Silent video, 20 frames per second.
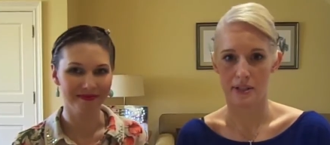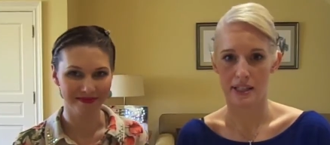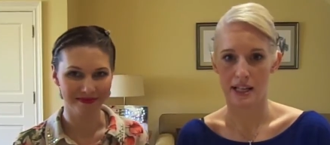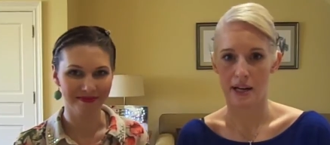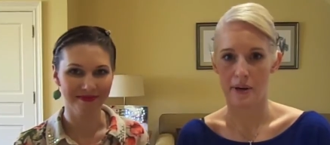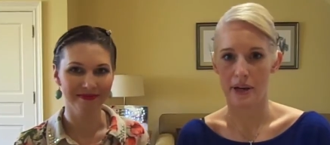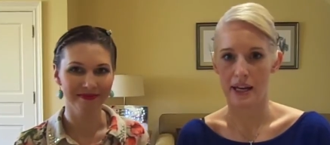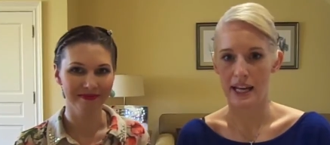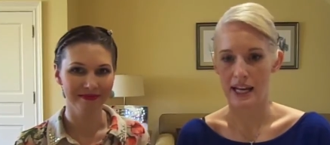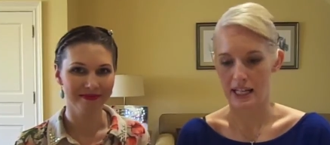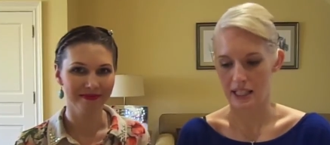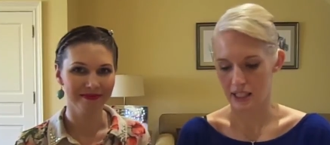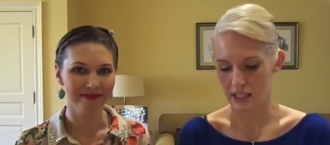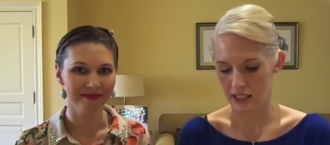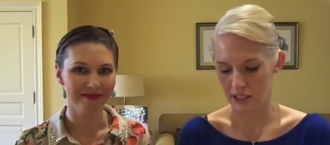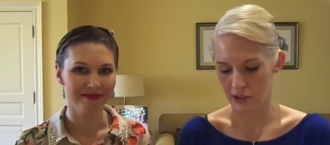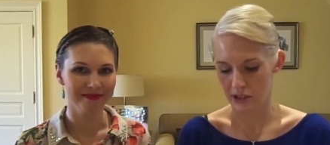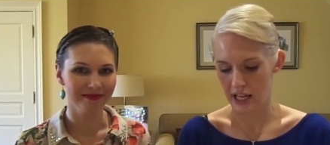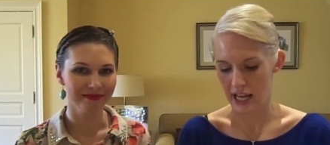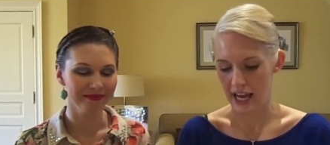Speaker 1: in our hair
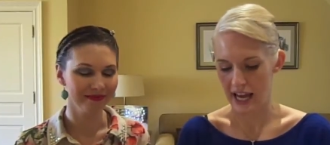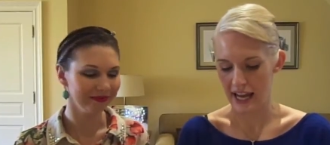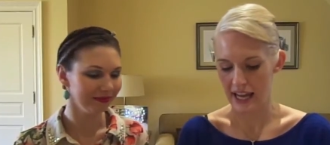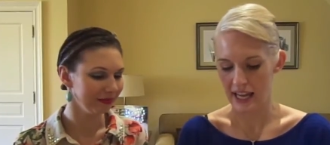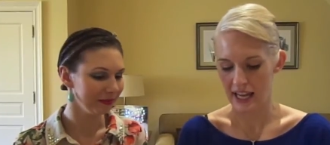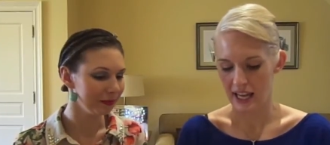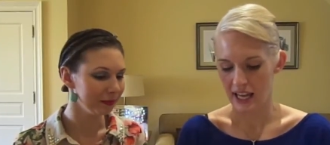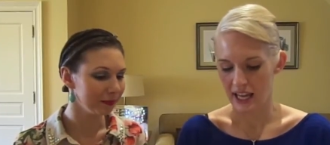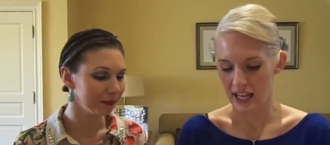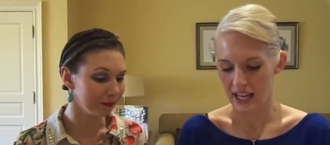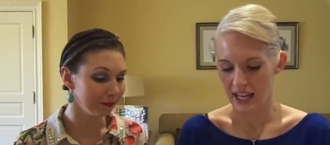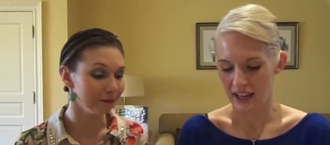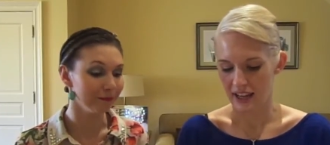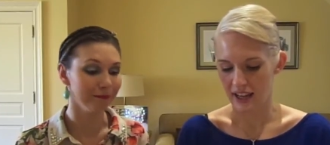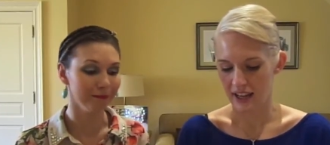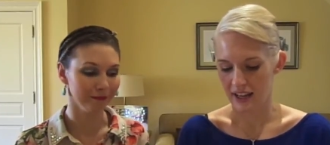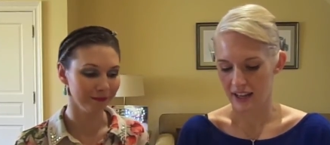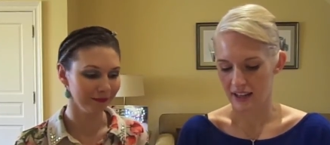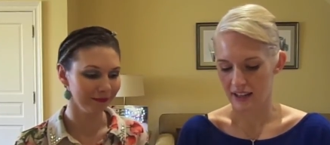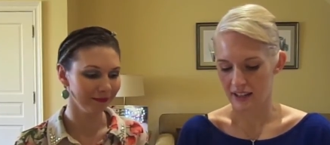today,
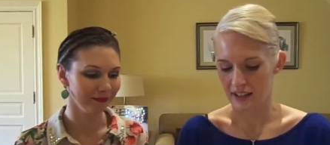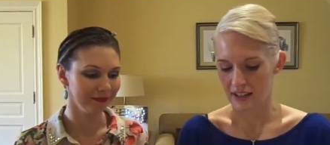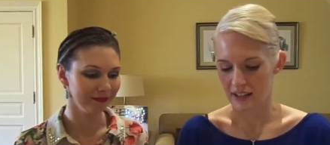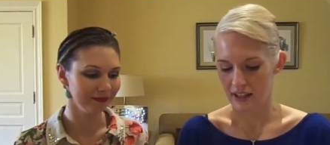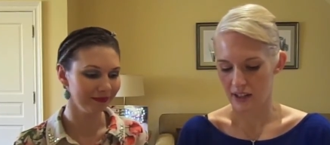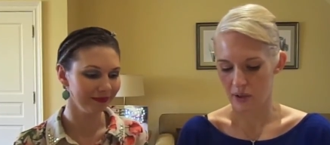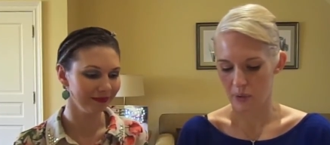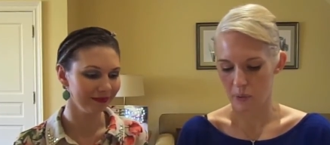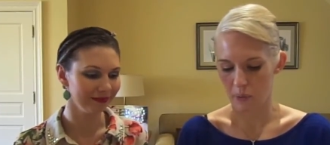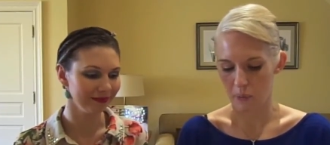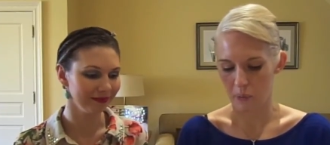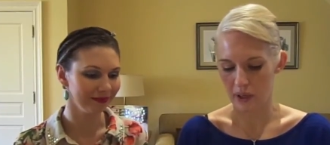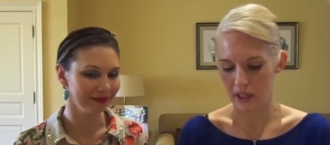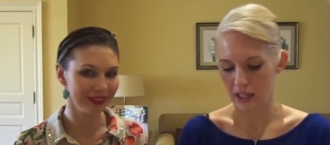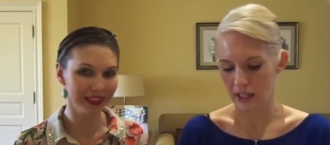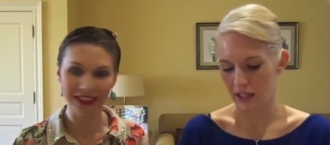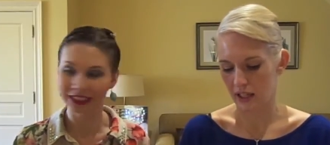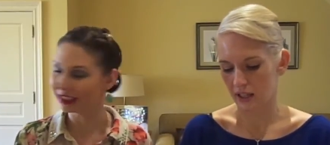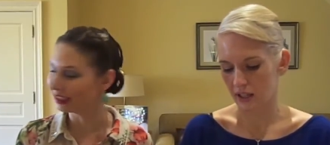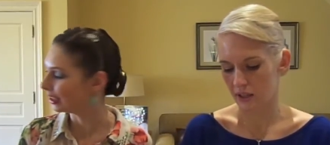and
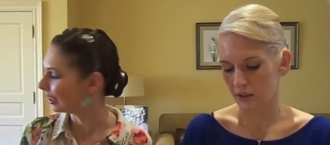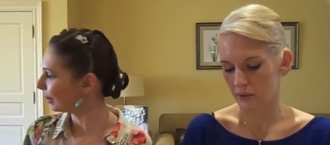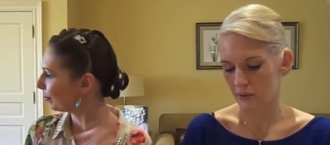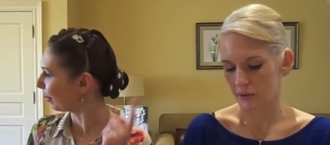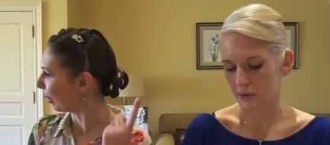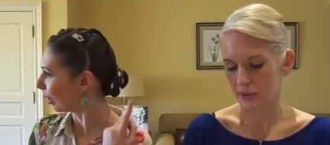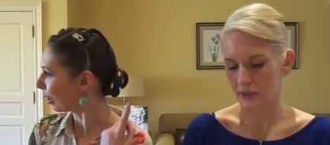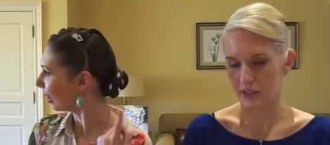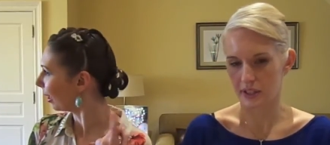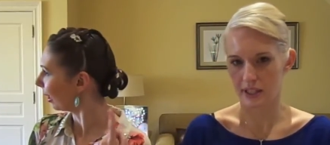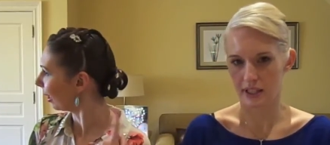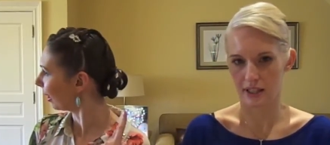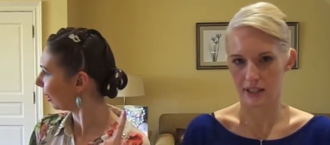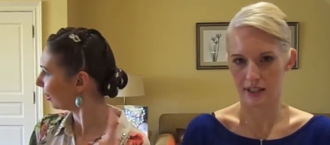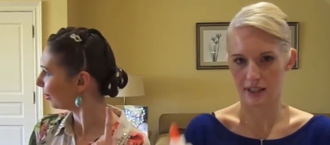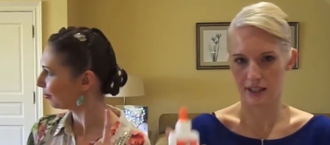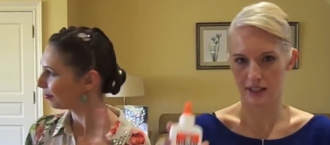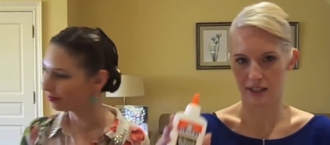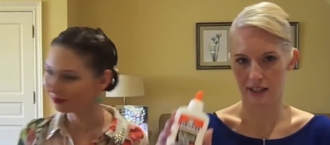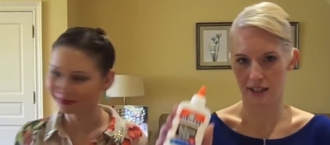we used
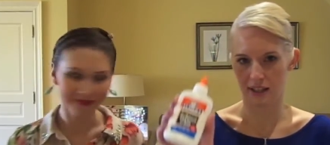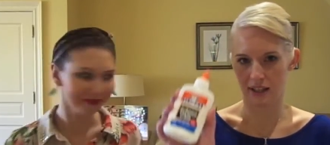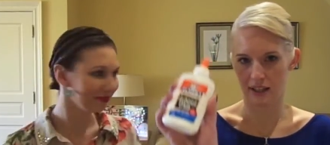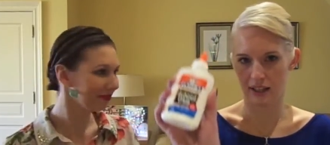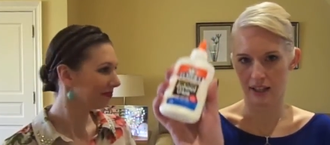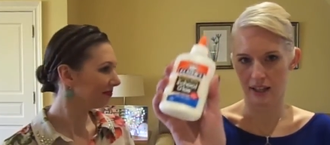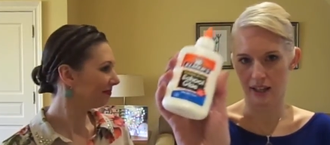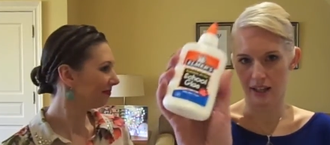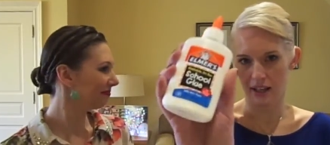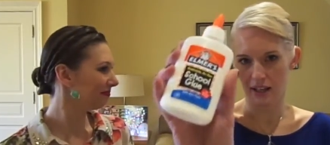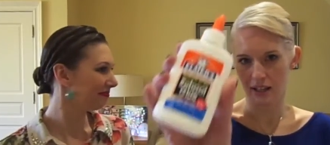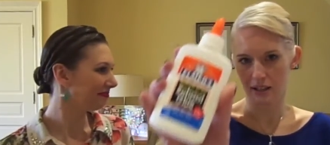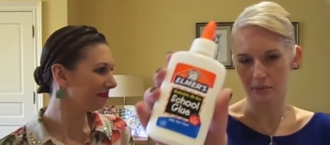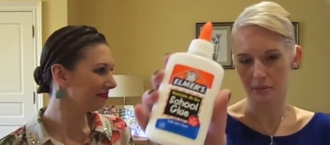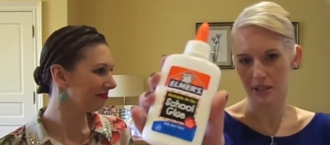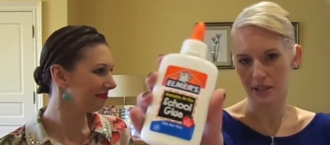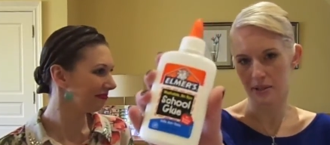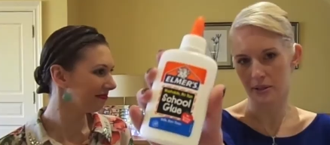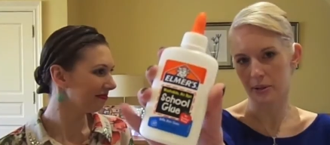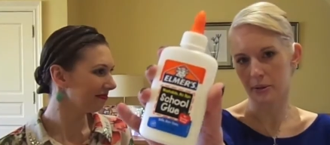
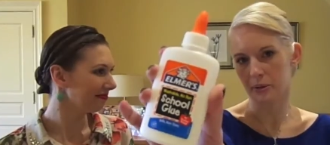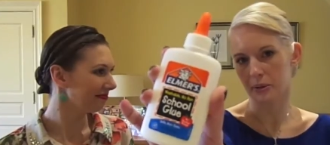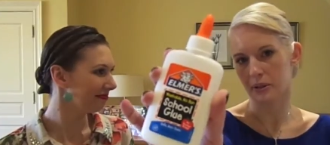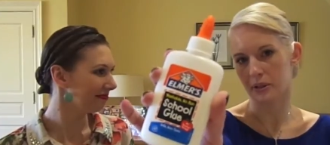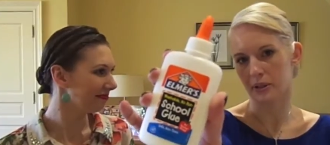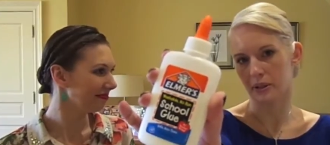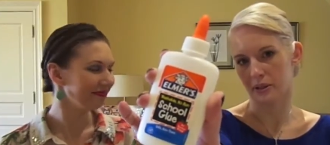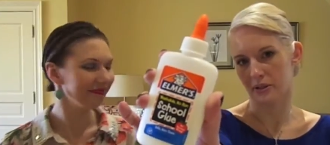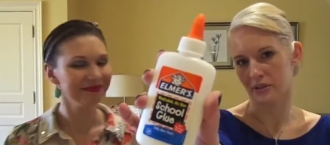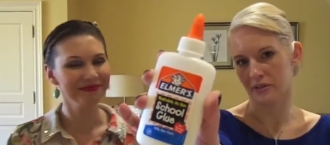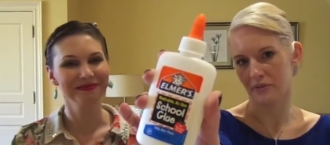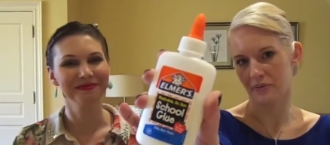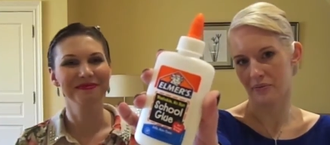Elmer's school glue